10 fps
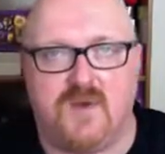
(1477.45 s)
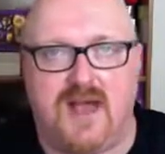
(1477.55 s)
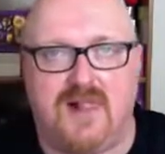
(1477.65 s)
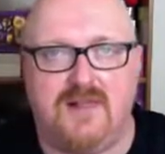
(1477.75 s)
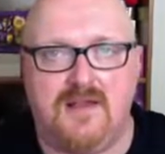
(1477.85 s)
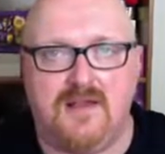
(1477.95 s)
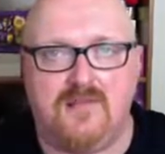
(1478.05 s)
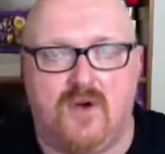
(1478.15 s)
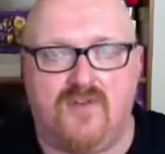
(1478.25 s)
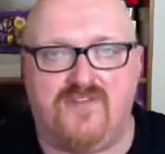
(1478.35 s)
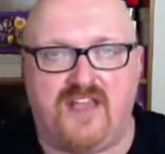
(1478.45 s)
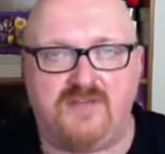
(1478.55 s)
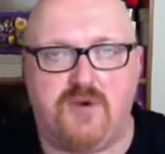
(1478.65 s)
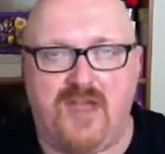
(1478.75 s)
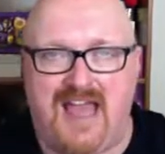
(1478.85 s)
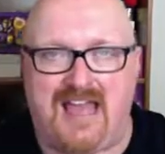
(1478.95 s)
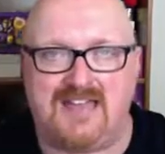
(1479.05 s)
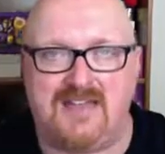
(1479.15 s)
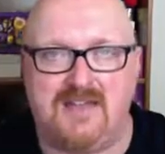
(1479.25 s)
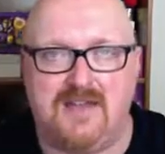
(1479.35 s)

well, bought a Facebook ad,